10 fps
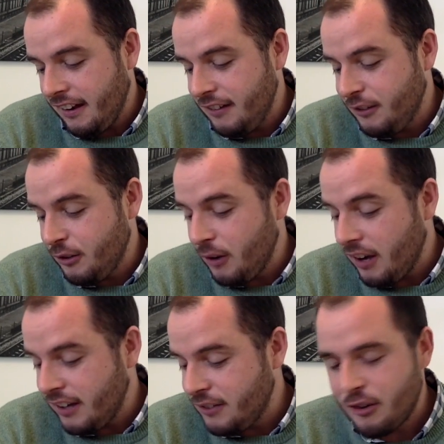do
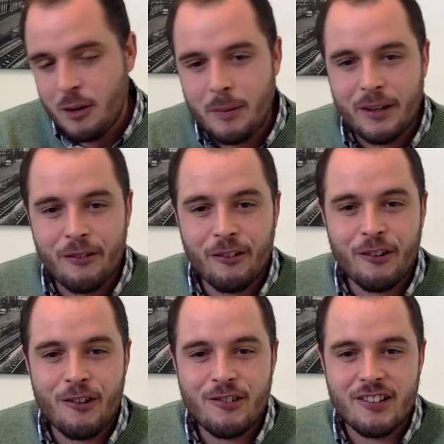I enjoy being a
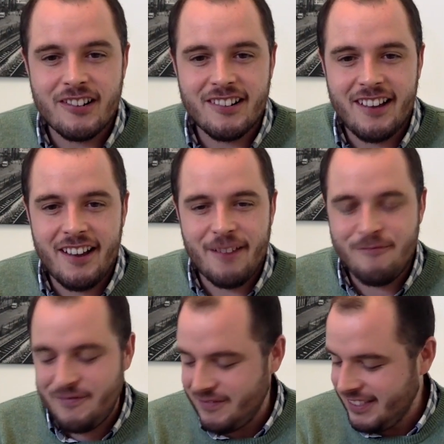recruiter?
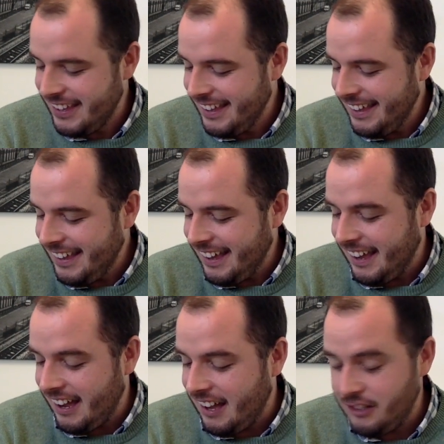
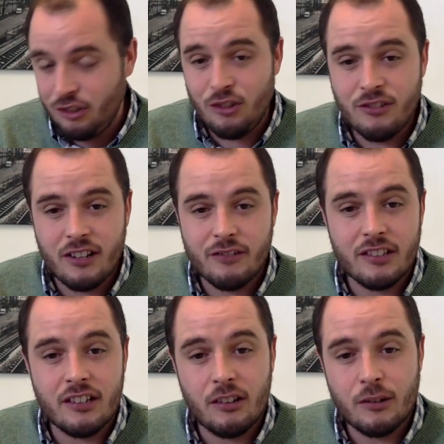I do. I've done
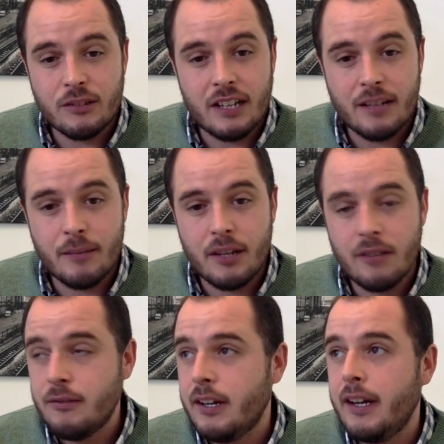it a long time
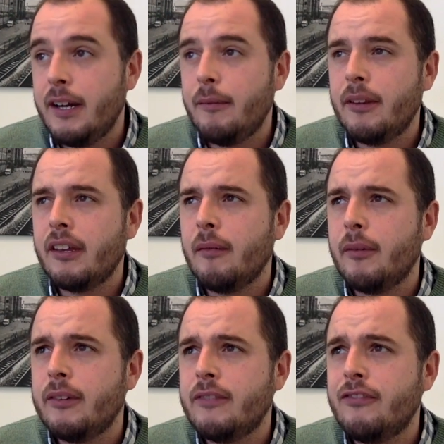now. I think
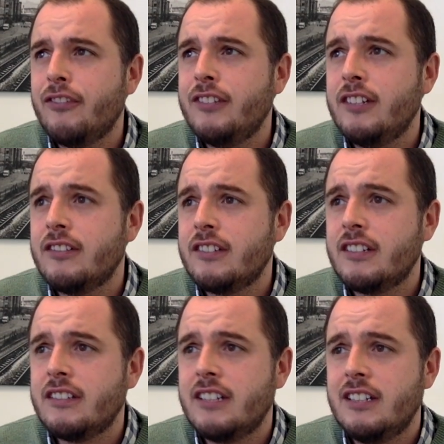it's 15 or
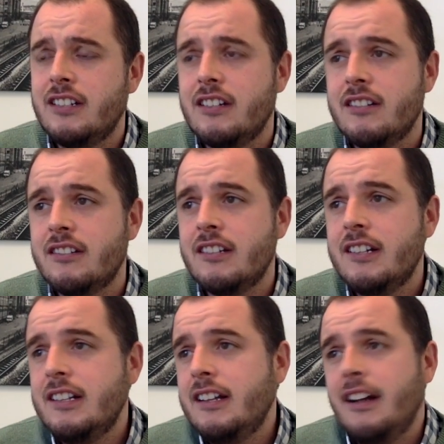16 years.
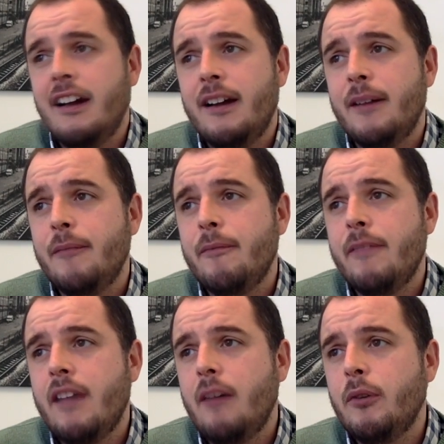
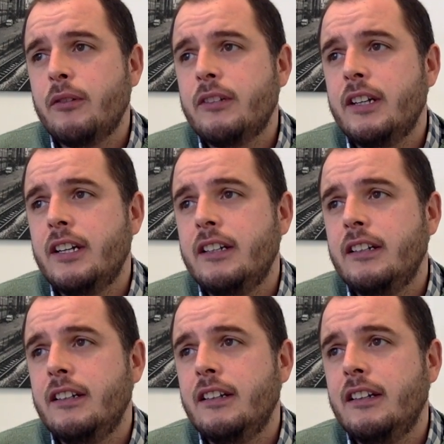I'm not
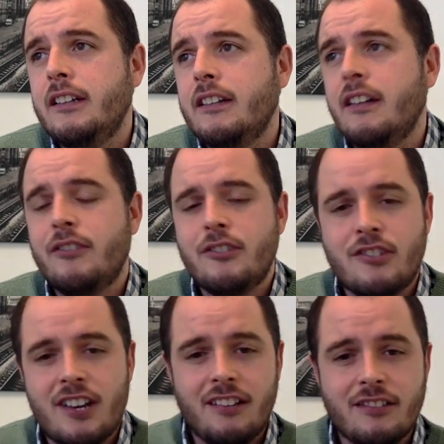saying it doesn't have its
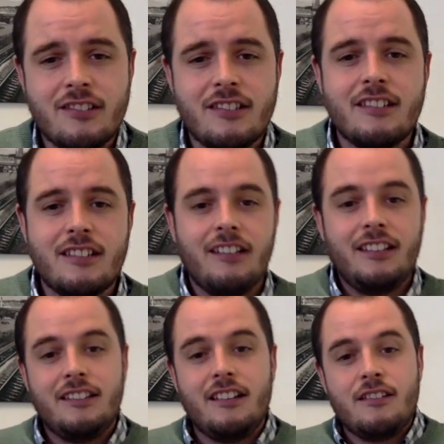challenges. It
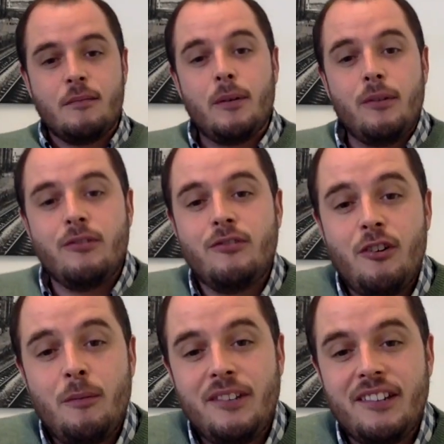certainly does, but whose
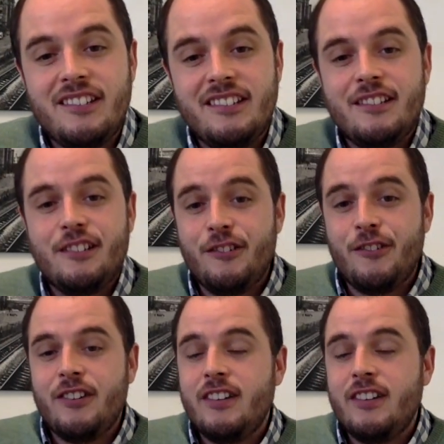job doesn't? You know,